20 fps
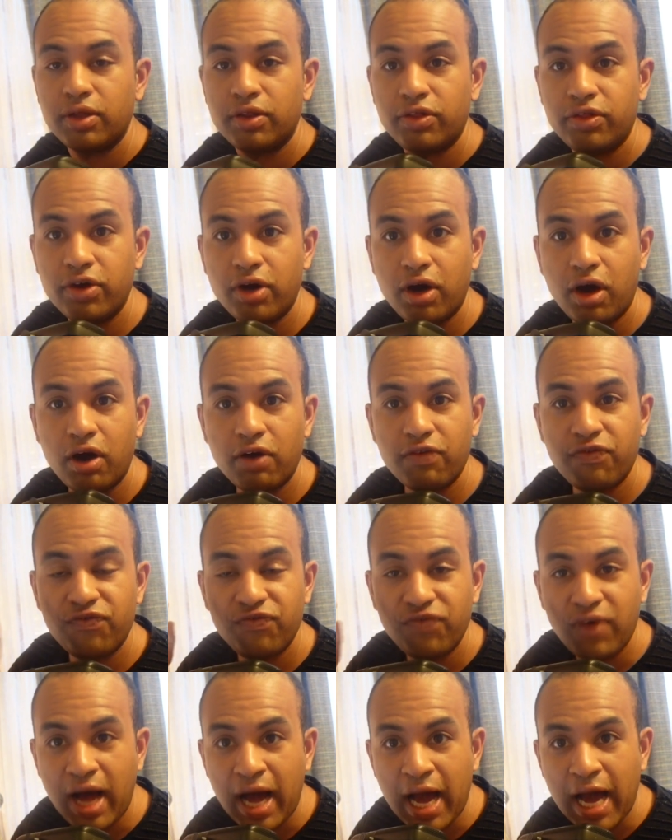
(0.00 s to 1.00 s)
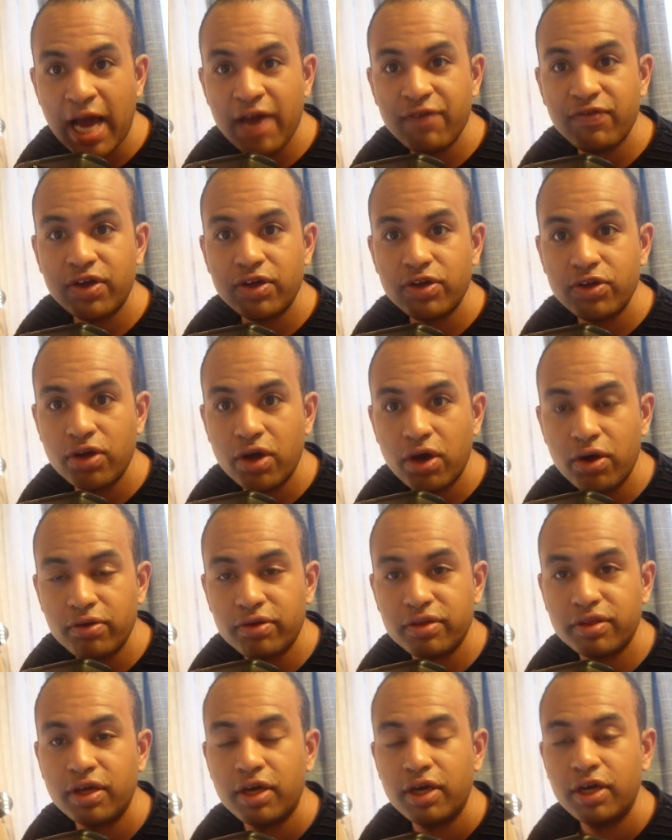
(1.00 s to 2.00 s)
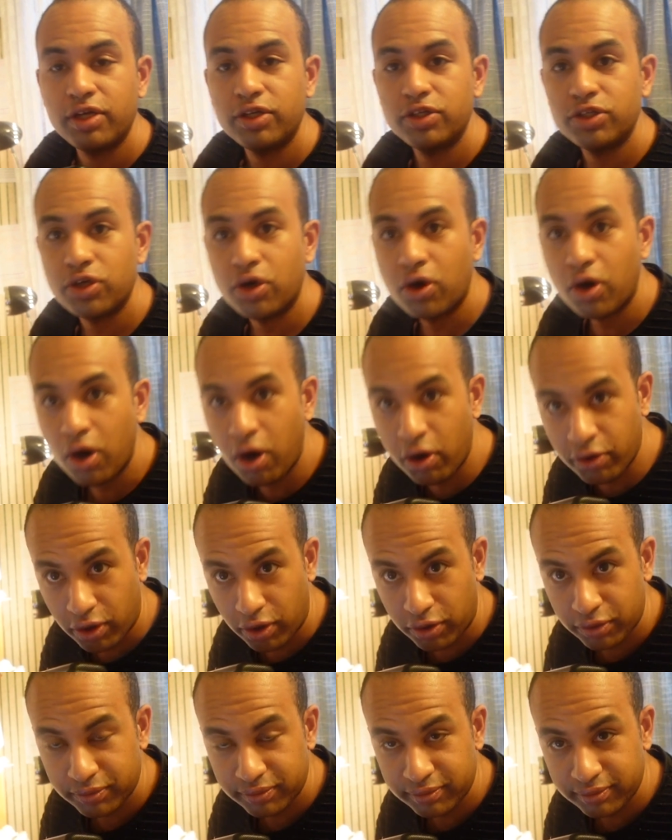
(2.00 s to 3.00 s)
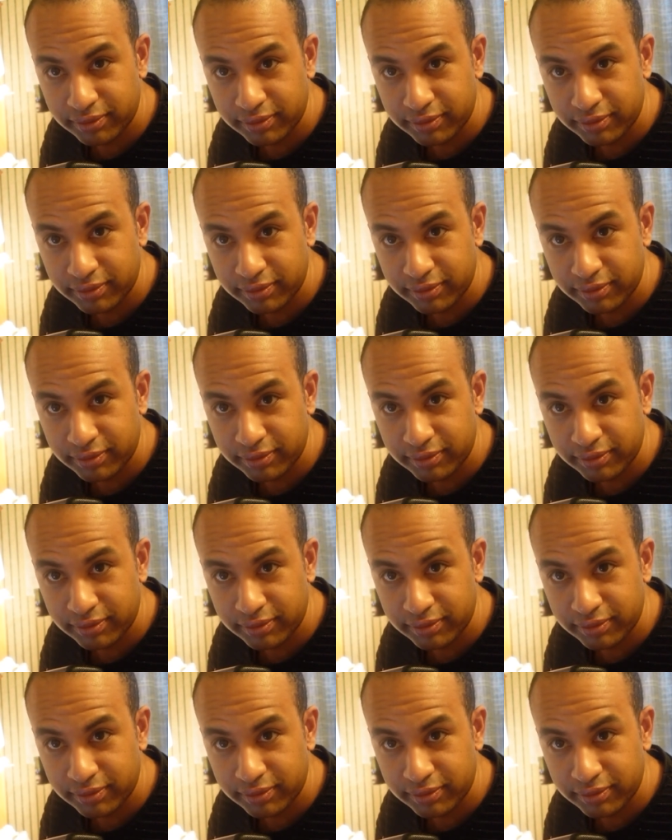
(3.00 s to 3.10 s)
There are 5 notes total.